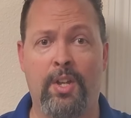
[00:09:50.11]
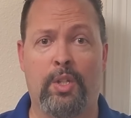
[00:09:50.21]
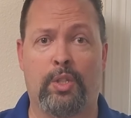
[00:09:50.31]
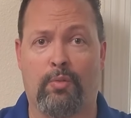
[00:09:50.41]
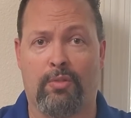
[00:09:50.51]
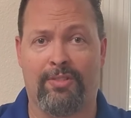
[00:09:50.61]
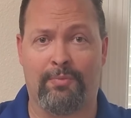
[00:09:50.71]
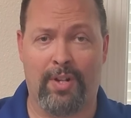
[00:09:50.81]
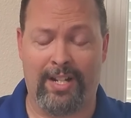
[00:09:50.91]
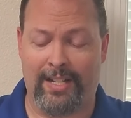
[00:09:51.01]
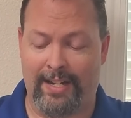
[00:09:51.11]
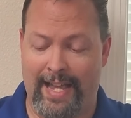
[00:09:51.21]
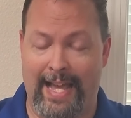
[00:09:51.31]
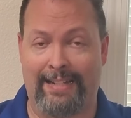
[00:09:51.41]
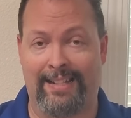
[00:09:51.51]
So we're running a
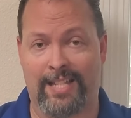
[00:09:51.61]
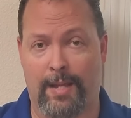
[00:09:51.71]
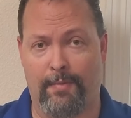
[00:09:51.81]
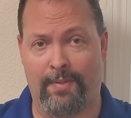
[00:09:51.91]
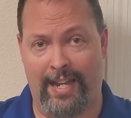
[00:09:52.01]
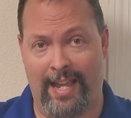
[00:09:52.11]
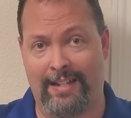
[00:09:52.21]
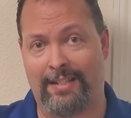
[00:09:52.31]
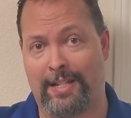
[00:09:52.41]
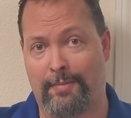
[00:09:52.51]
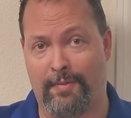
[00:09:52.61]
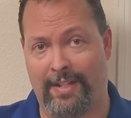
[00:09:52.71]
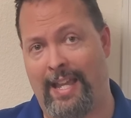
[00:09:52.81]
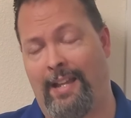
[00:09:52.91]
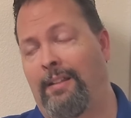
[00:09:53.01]
NAT on top of a NAT on top of a
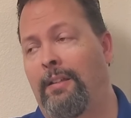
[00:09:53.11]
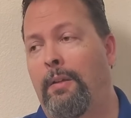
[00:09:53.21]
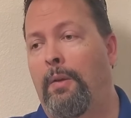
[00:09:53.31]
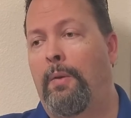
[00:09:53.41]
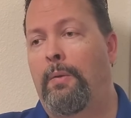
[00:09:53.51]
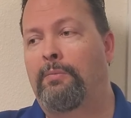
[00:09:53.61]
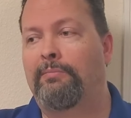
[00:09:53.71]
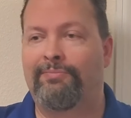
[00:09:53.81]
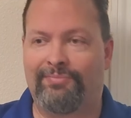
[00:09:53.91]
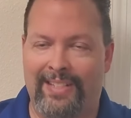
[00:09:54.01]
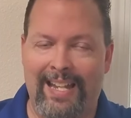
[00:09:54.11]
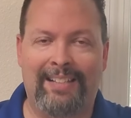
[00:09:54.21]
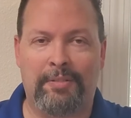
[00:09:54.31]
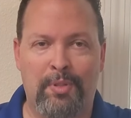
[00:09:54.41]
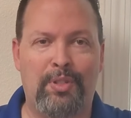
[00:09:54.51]
NAT. Not
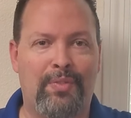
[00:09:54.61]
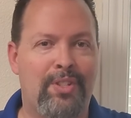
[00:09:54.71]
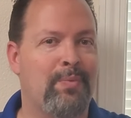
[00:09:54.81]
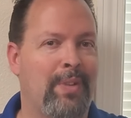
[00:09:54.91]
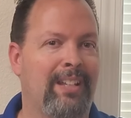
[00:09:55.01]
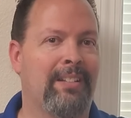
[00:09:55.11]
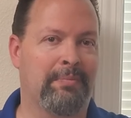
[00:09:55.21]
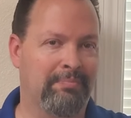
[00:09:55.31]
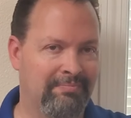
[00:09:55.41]
the most efficient way to